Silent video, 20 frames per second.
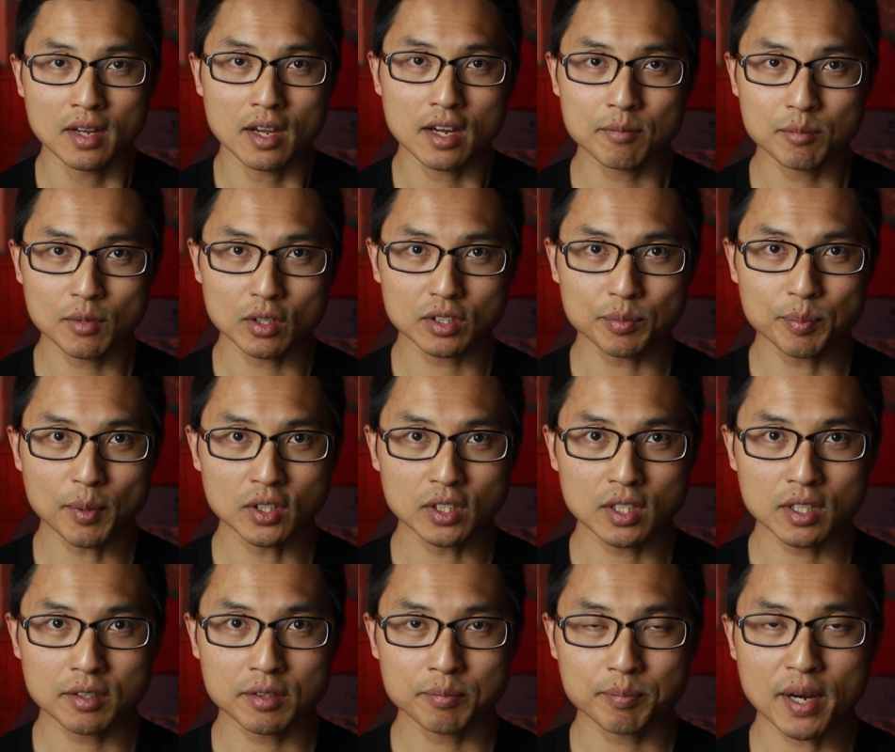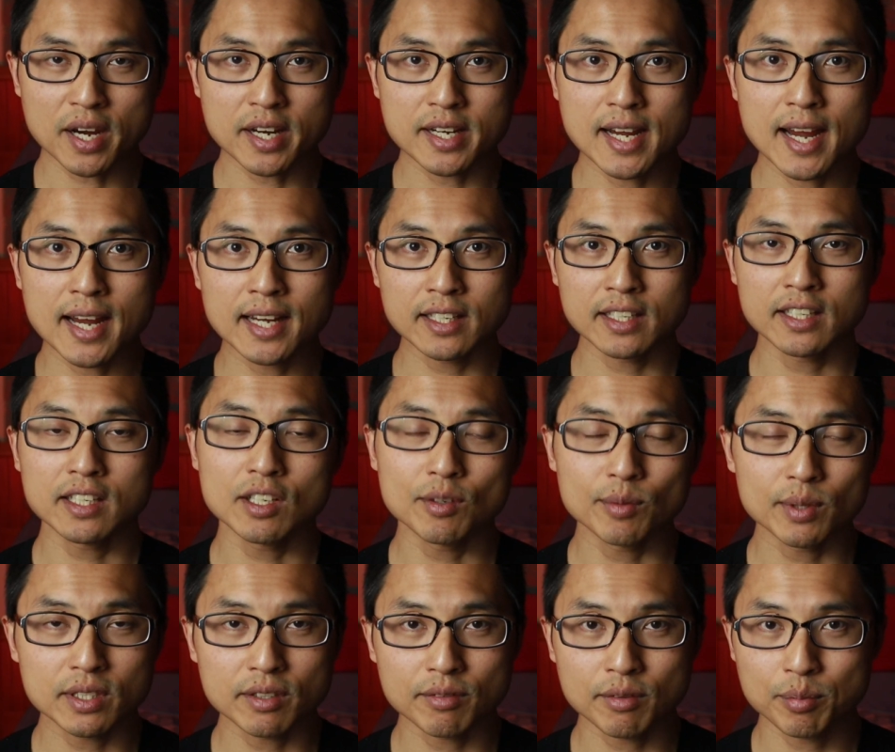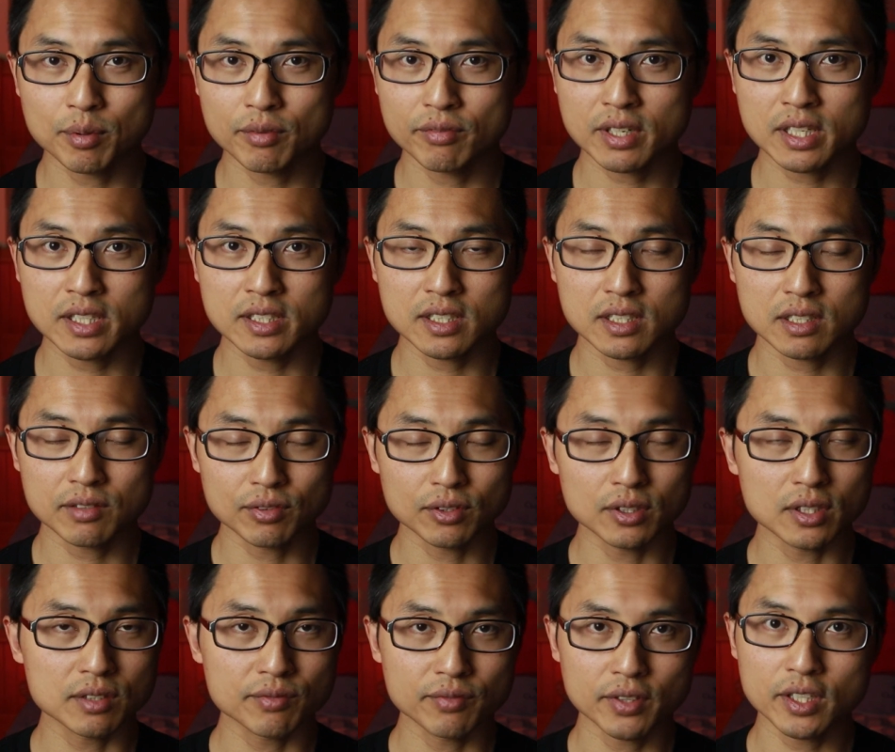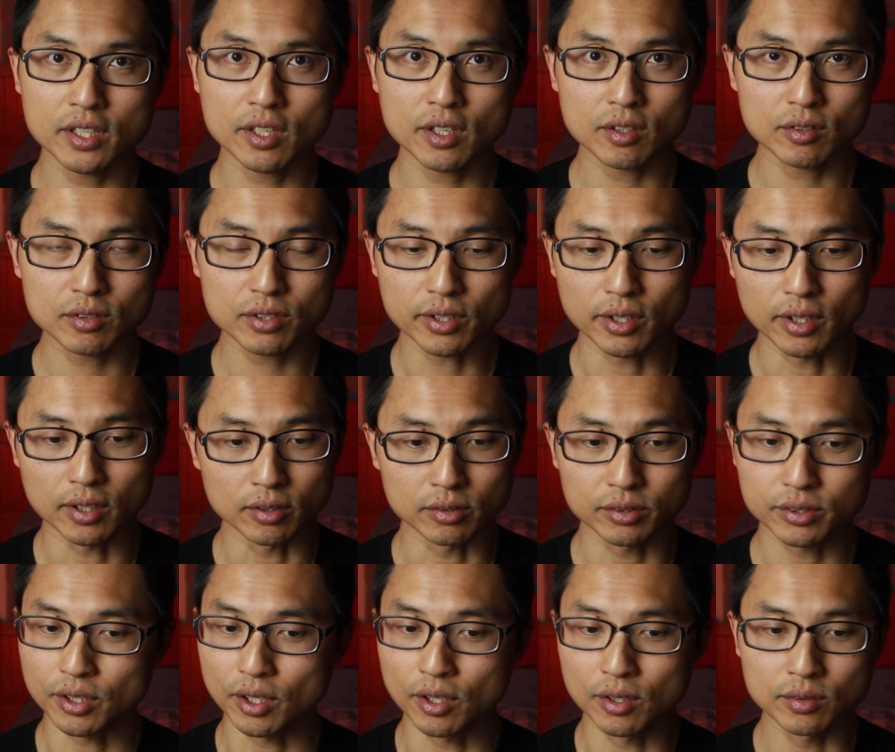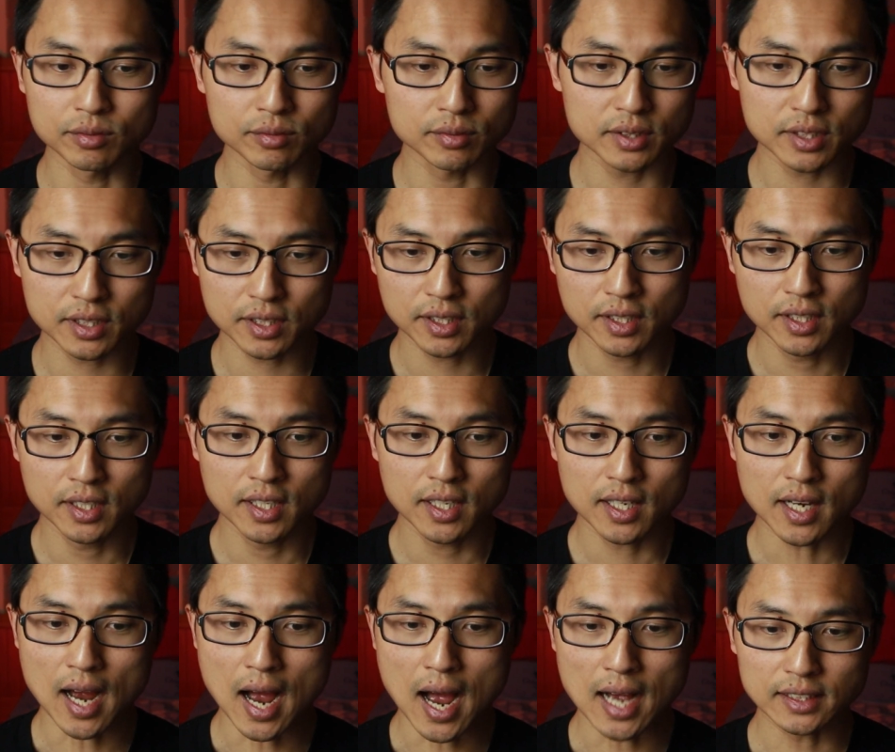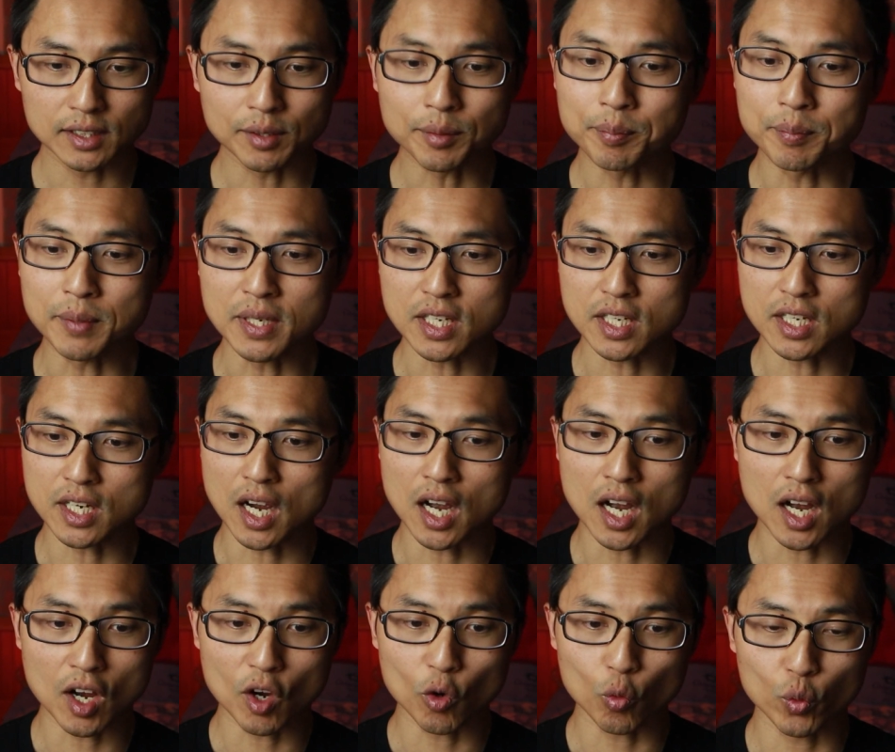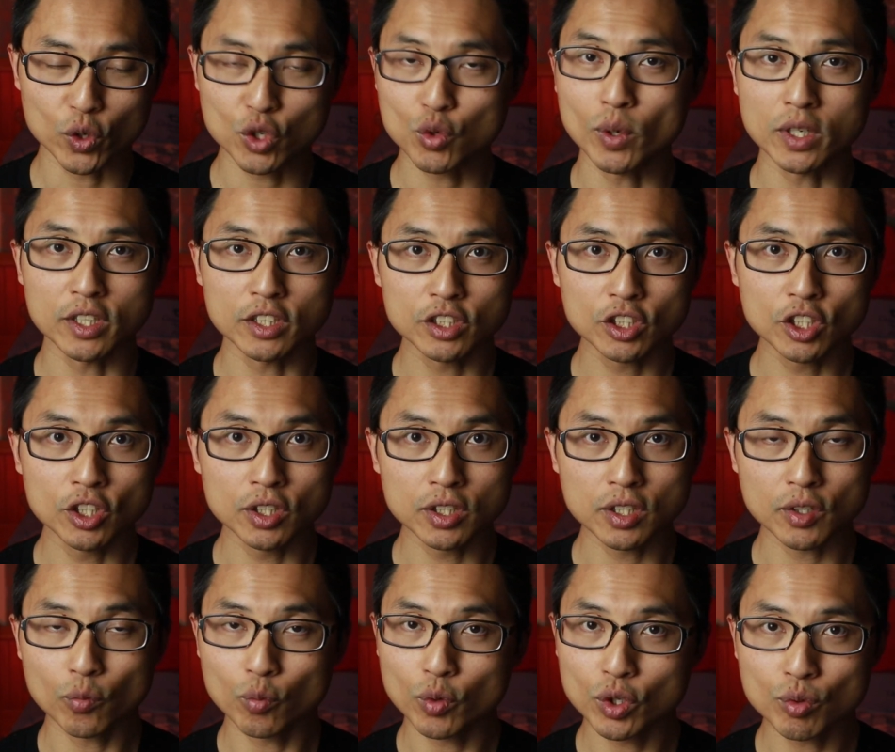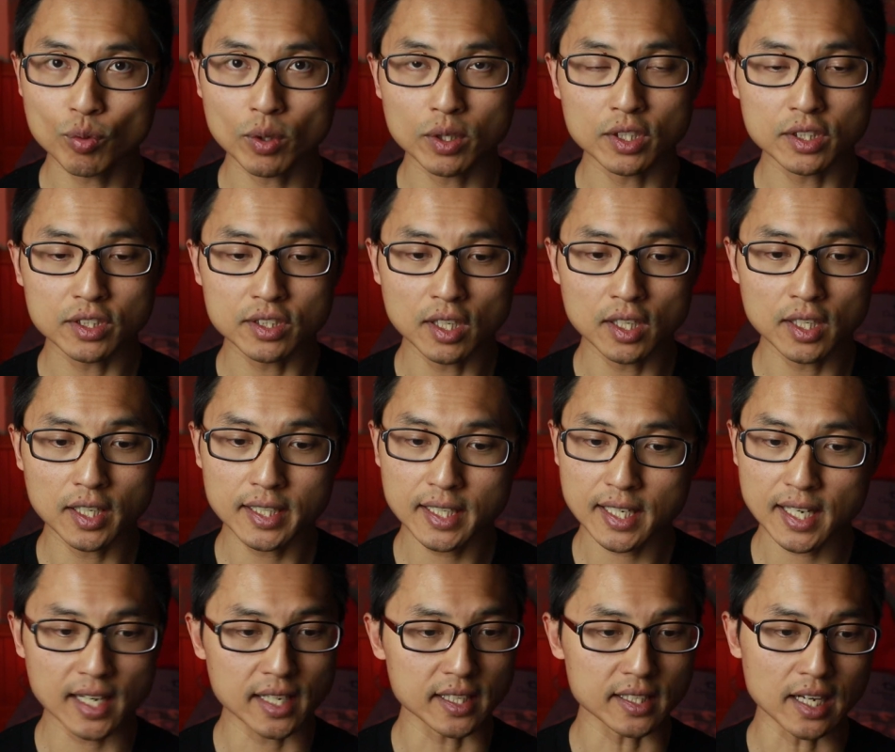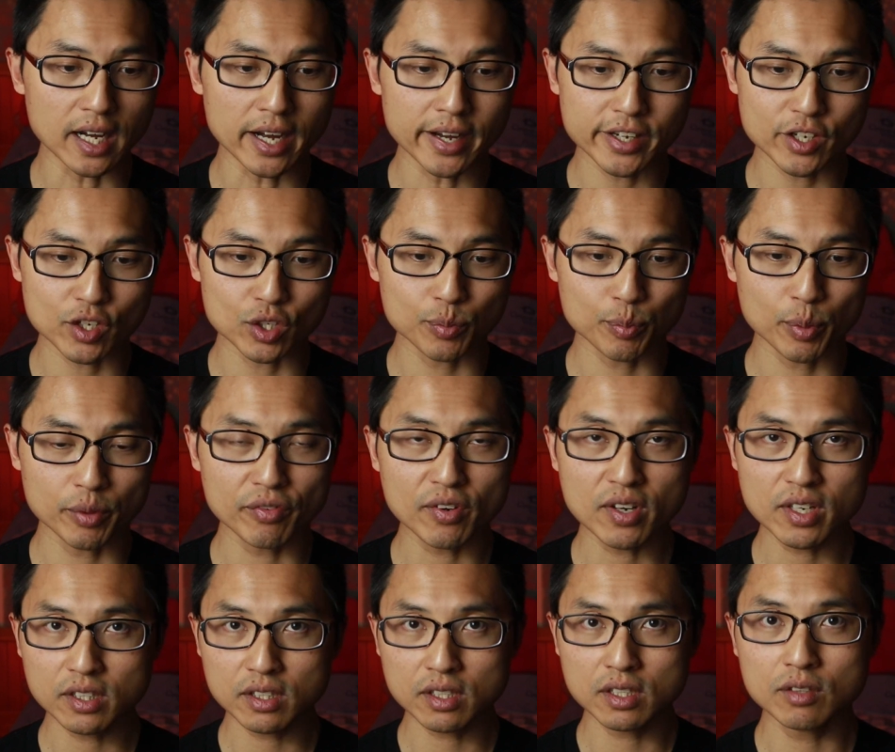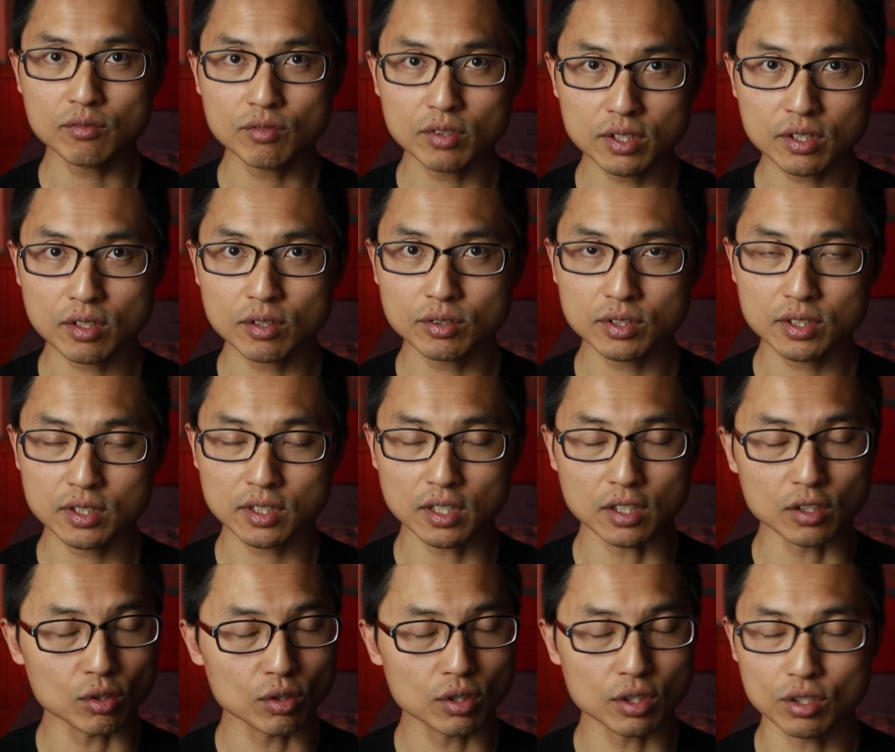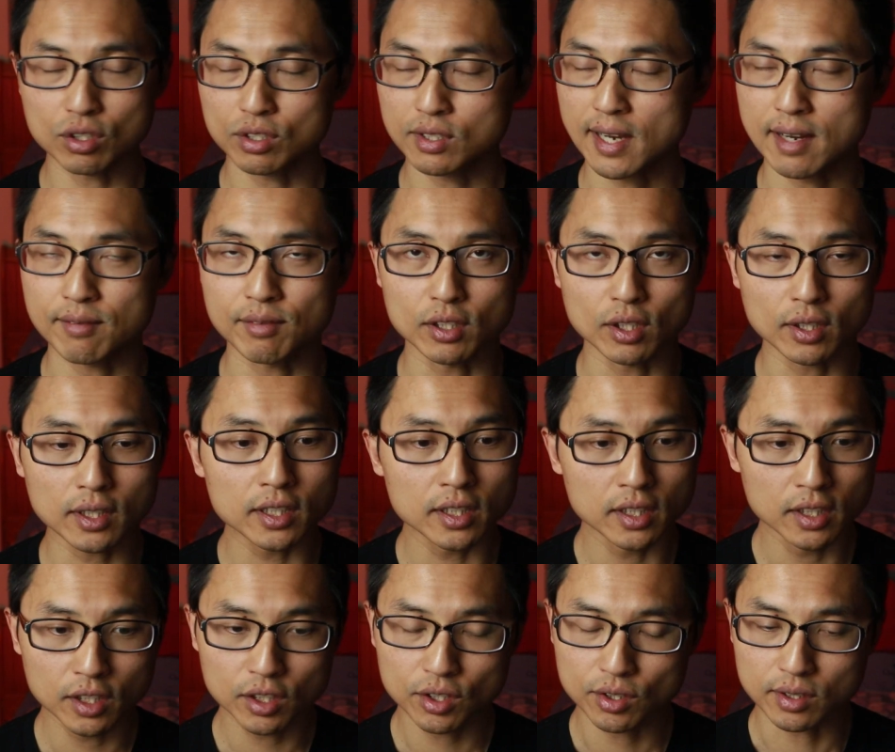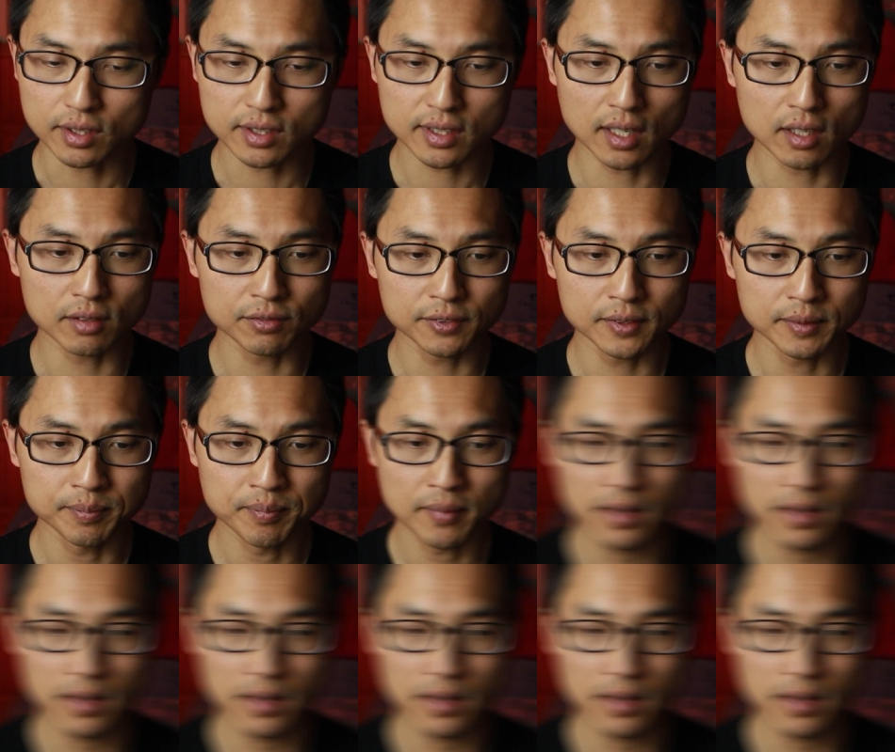I'm not sponsored by any Kiwisaver provider for this video, so don't ask me which one is good and which one is not. Again, I just provide the results and you could just have a look yourself.